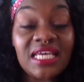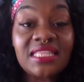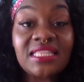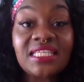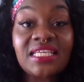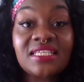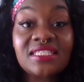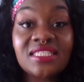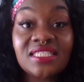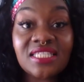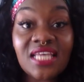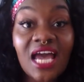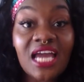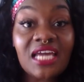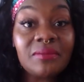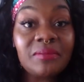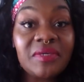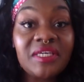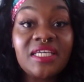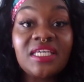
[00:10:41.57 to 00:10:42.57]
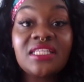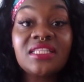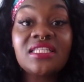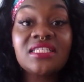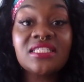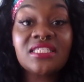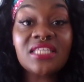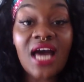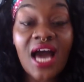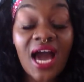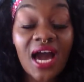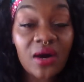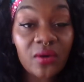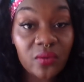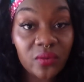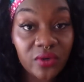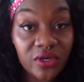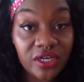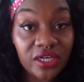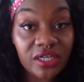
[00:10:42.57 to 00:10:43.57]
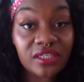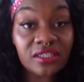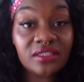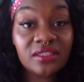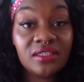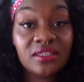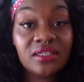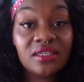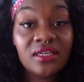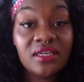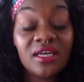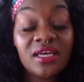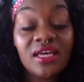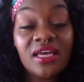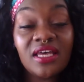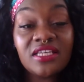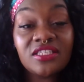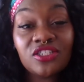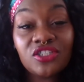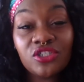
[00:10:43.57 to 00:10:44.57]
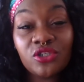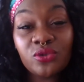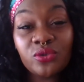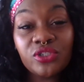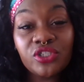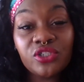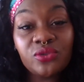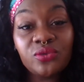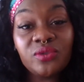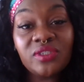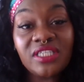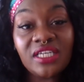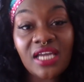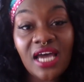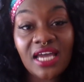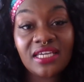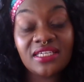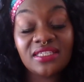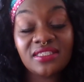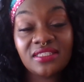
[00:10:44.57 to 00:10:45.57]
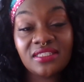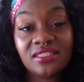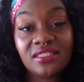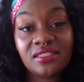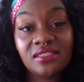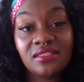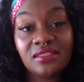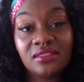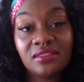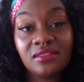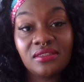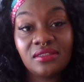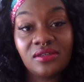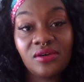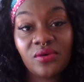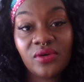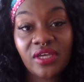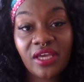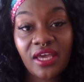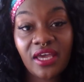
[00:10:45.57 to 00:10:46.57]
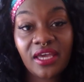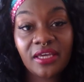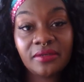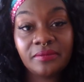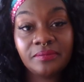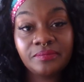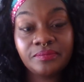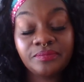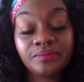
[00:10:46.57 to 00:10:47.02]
And the assignment in this hour is to unite, okay?